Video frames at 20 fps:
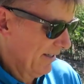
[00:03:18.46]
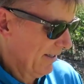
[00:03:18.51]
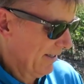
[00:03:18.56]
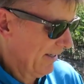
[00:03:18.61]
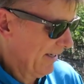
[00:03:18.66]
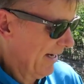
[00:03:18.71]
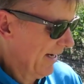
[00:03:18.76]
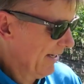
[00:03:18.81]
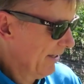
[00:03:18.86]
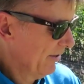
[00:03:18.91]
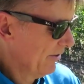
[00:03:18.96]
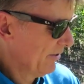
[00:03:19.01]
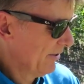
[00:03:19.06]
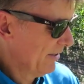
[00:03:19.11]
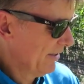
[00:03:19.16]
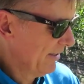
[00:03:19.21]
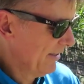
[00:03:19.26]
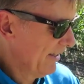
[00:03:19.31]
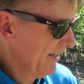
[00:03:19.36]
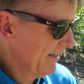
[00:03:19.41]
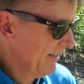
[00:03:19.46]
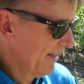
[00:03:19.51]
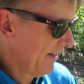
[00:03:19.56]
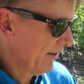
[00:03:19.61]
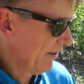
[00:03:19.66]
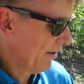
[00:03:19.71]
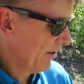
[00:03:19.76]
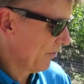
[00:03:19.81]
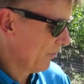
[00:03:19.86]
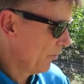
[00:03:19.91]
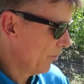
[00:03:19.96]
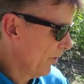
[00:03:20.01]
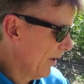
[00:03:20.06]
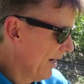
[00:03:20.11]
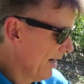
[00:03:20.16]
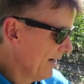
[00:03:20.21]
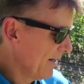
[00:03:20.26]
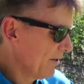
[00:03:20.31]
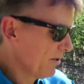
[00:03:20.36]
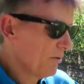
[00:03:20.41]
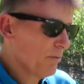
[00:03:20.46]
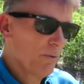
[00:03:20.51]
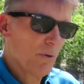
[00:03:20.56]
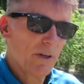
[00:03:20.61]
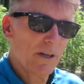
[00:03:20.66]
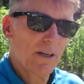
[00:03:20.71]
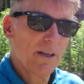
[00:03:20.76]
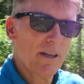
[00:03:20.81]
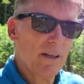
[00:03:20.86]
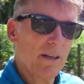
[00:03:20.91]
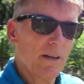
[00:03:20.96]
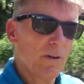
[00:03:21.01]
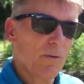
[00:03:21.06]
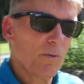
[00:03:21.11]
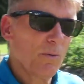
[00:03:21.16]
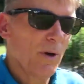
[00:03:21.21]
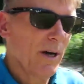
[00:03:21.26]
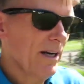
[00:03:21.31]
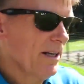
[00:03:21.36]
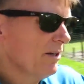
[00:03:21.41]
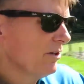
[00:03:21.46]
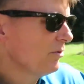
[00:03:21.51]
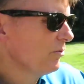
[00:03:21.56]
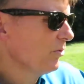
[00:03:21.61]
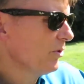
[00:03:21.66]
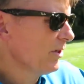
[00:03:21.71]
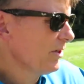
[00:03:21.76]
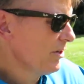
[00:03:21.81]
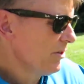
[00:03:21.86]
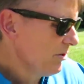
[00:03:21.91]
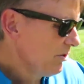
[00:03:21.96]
the guy goes into detail on why you'd want to why you'd want to